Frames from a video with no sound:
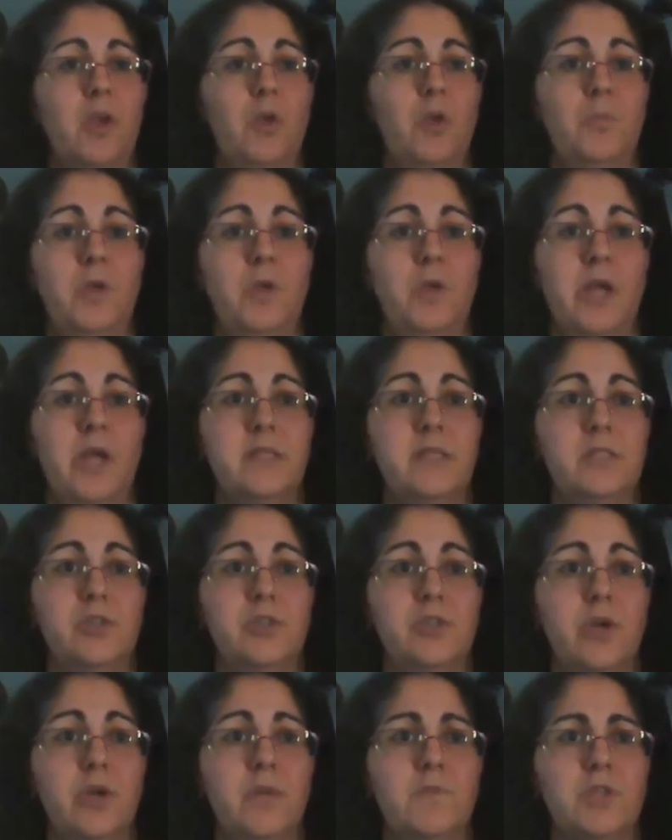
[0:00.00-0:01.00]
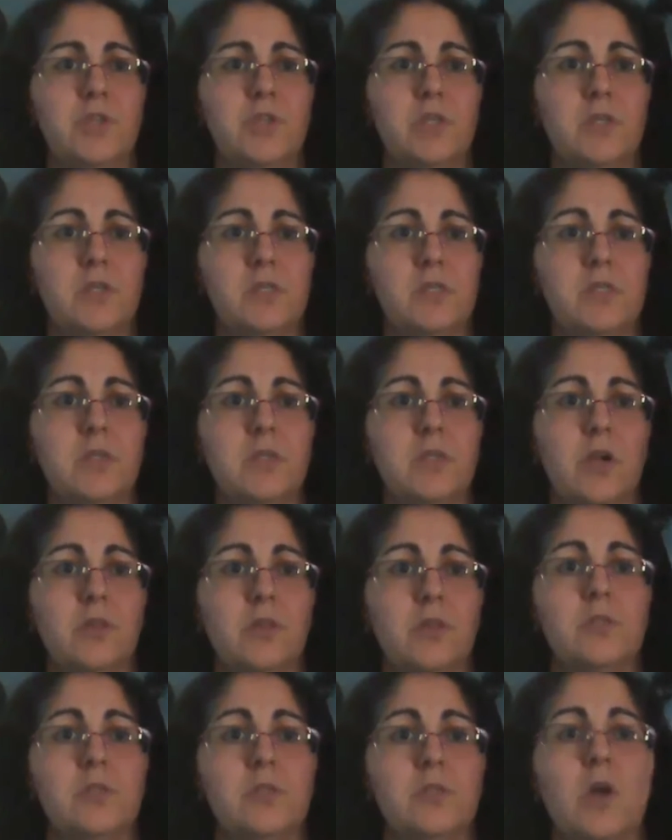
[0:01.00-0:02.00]
Hope you guys enjoy it. I'm just going to
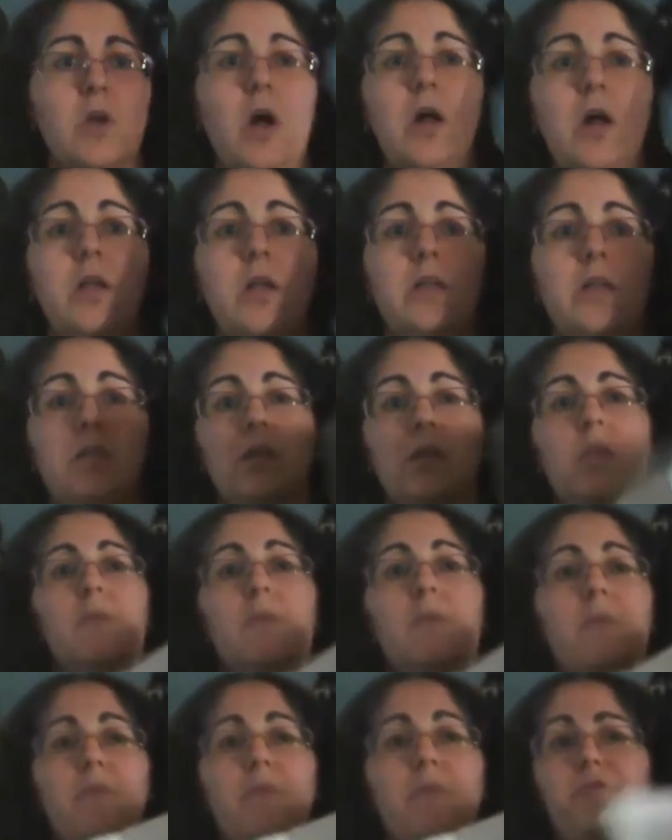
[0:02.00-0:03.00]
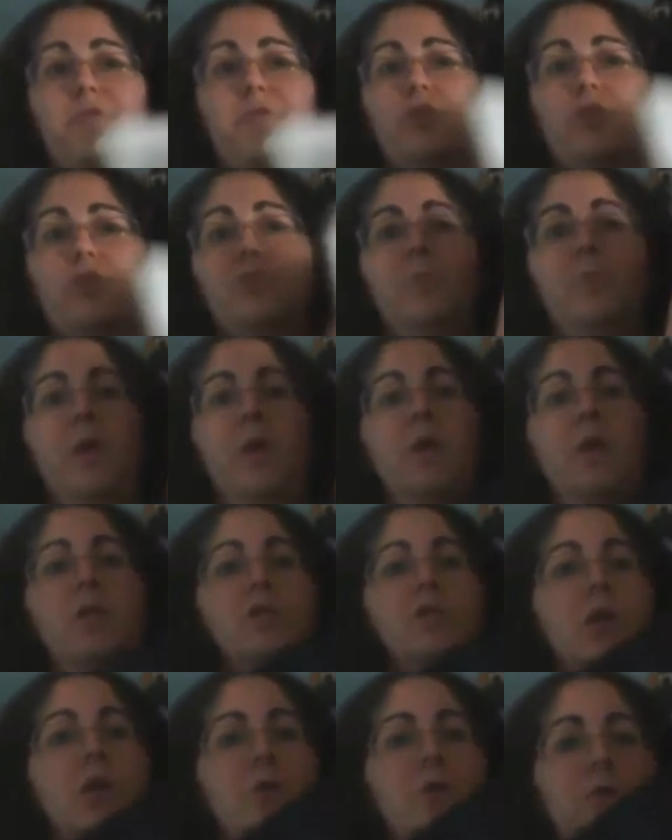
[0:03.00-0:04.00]
start the song and get my first
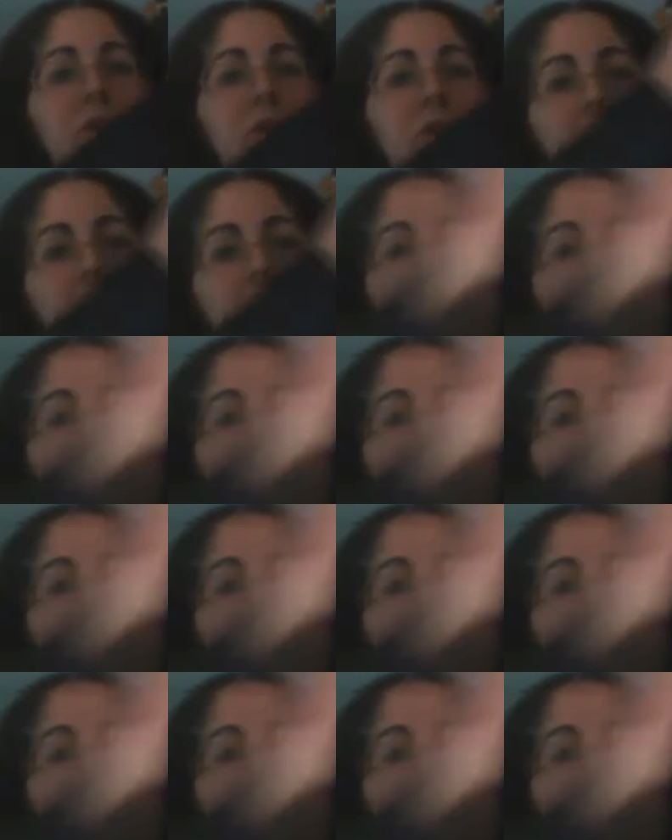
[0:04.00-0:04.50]
page going.